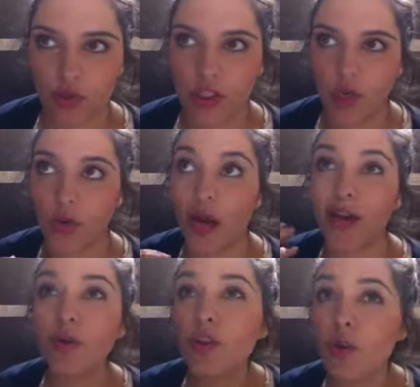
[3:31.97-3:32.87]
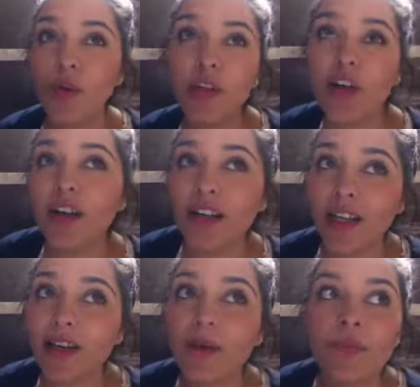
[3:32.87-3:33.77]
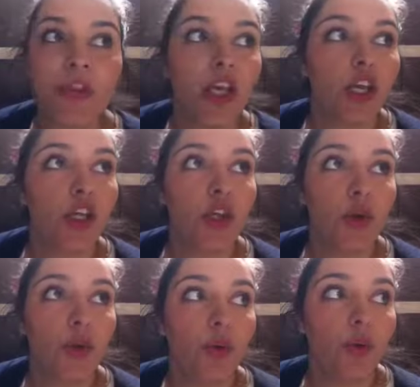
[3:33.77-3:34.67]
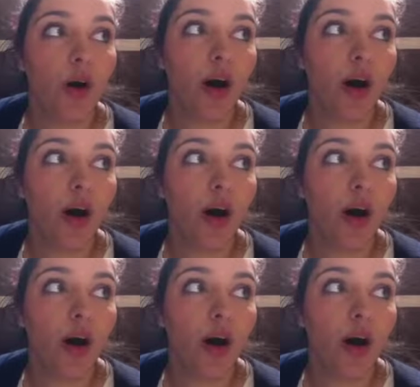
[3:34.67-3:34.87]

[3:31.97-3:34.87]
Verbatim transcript: So, and also when you're younger, you